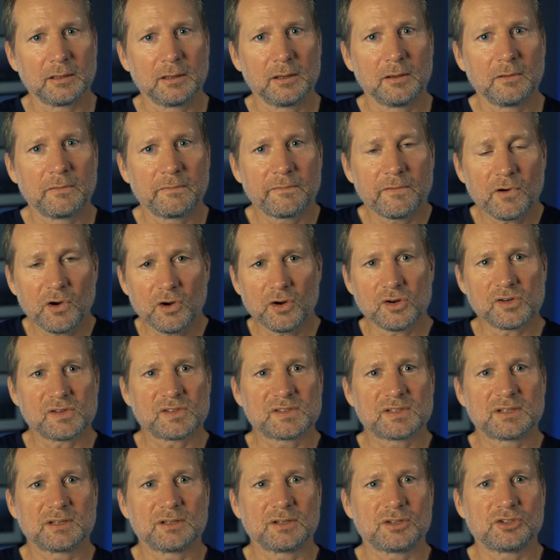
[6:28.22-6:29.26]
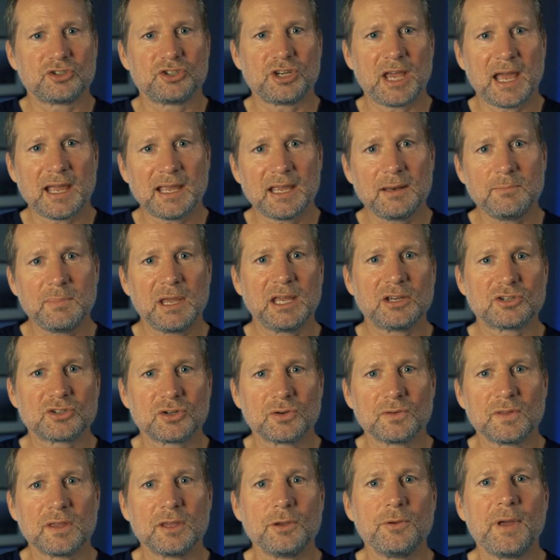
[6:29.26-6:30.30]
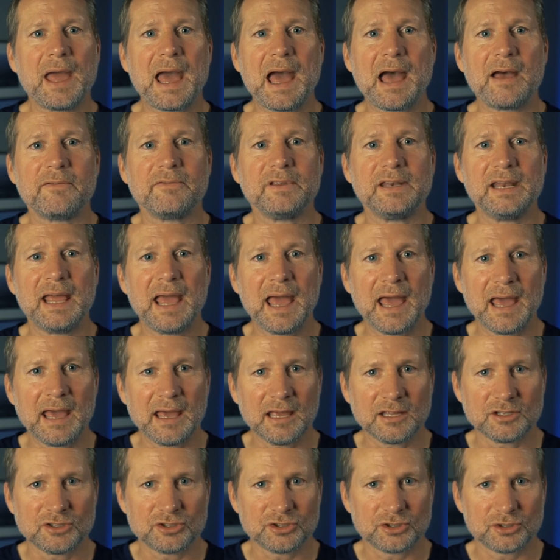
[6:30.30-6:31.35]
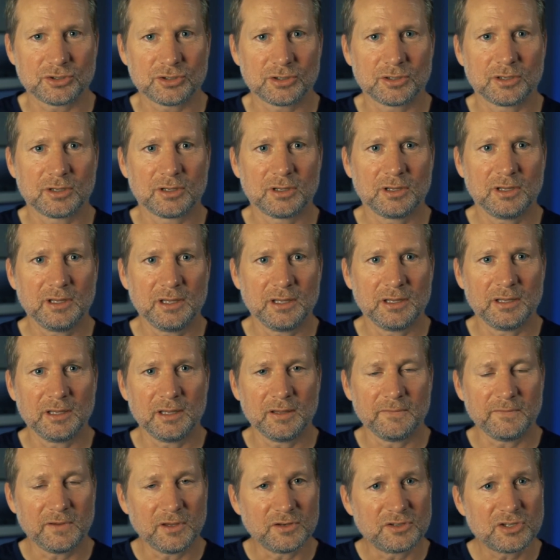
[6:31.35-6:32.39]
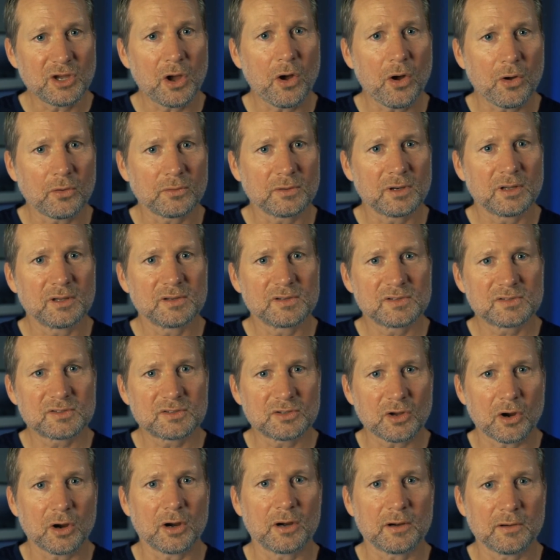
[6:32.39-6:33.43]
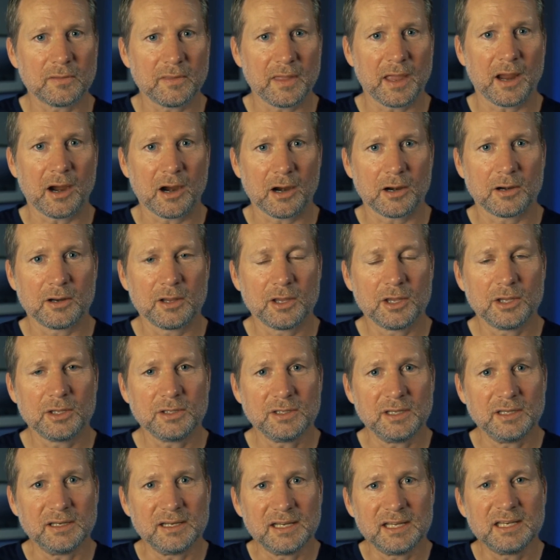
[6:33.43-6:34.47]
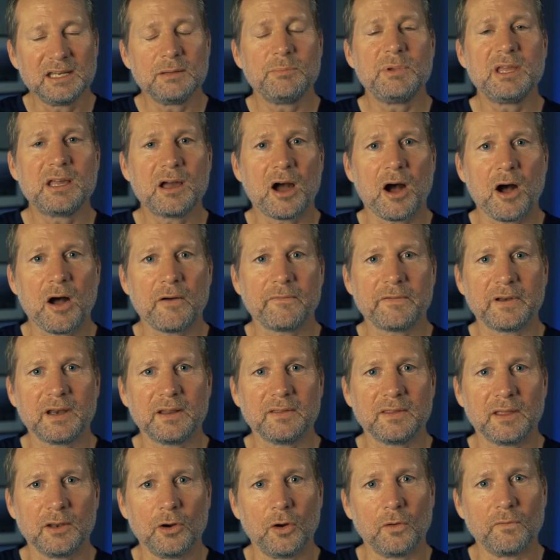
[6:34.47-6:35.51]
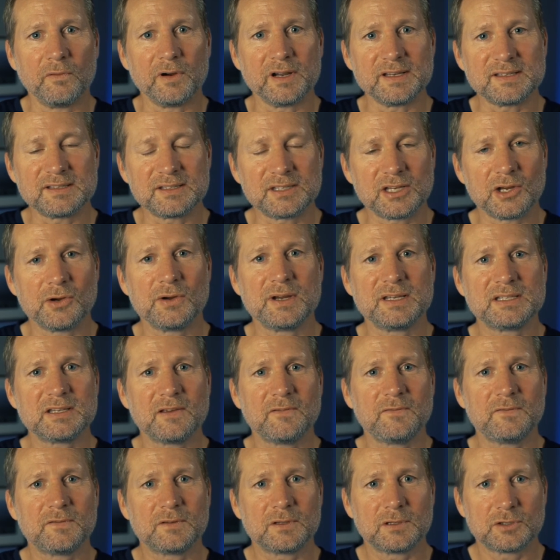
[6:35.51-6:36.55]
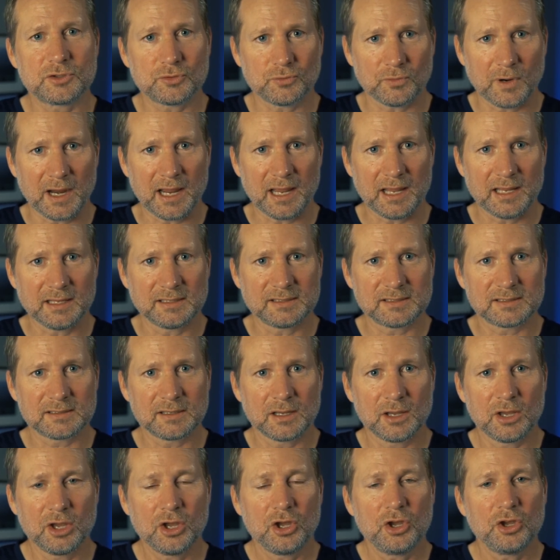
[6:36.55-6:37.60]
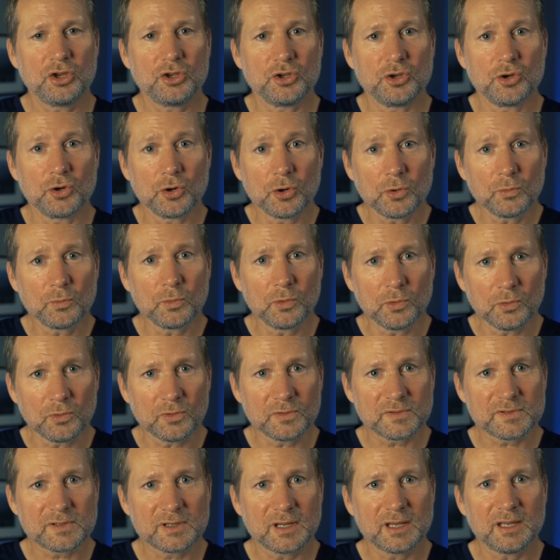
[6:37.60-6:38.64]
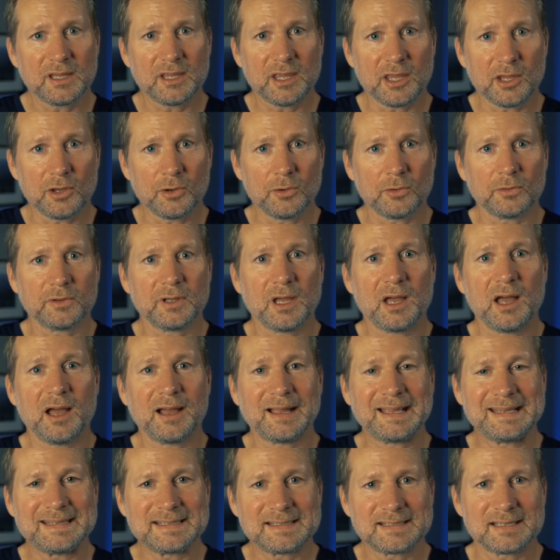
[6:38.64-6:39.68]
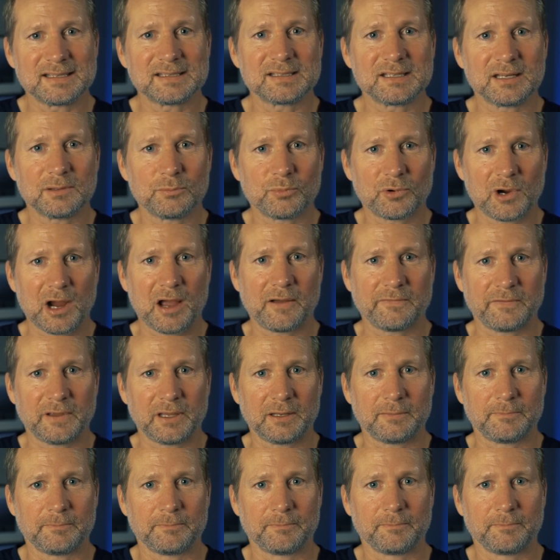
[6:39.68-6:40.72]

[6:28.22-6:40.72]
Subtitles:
First, check and make sure that you have an edge. If you don't, start there. You need to be confident that over a series of trades, your rules yield a consistent profit.